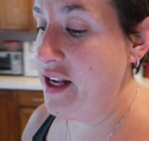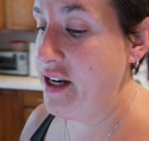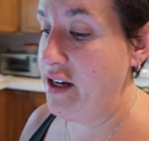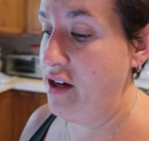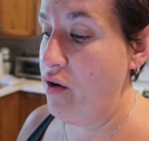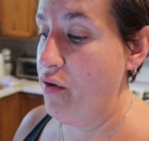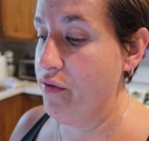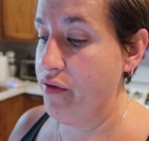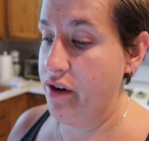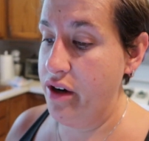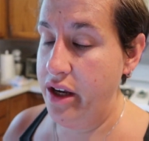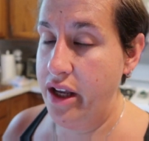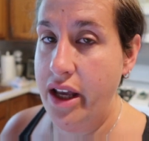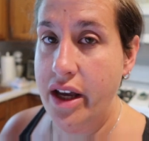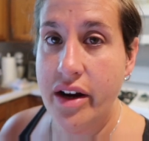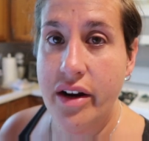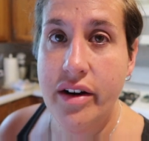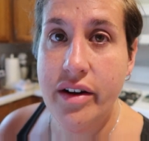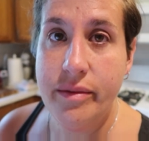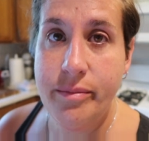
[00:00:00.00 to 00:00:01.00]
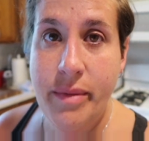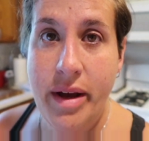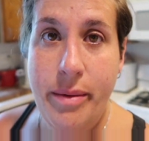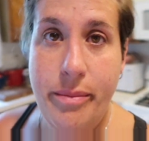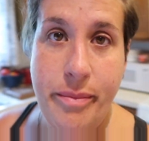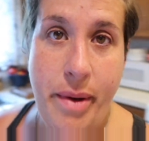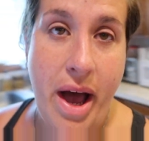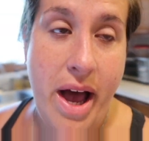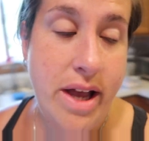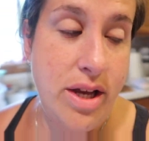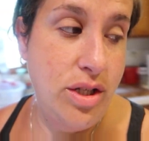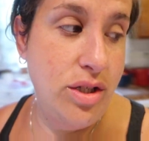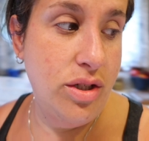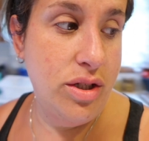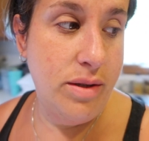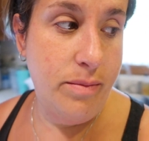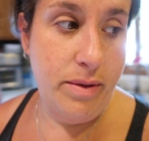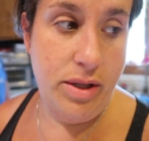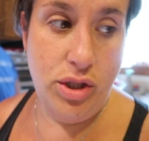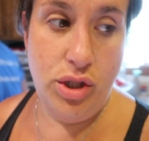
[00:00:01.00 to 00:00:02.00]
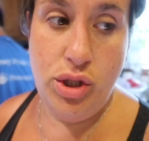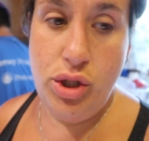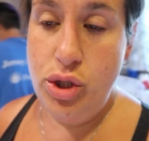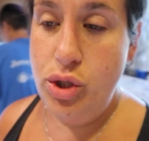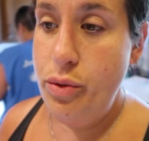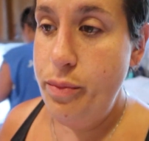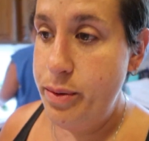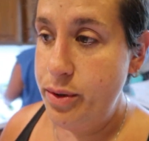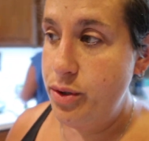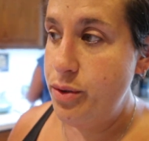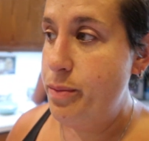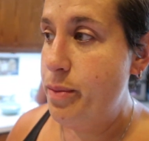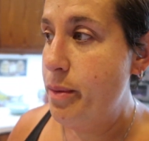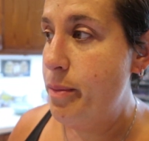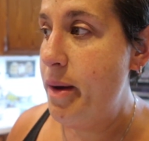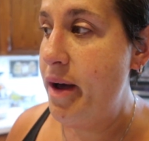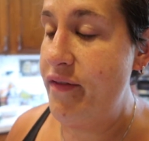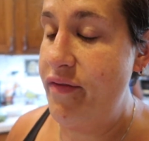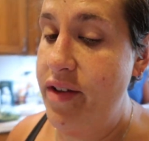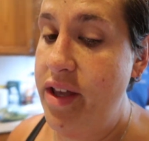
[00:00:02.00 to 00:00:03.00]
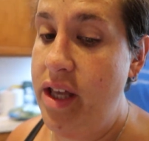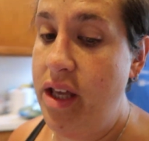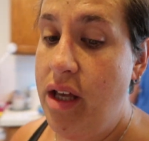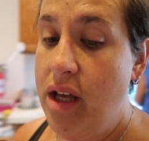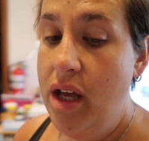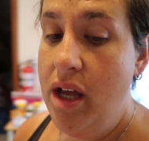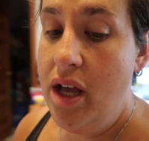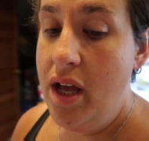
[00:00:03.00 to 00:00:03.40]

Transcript: that in over a year. My eyes used to be super duper puffy,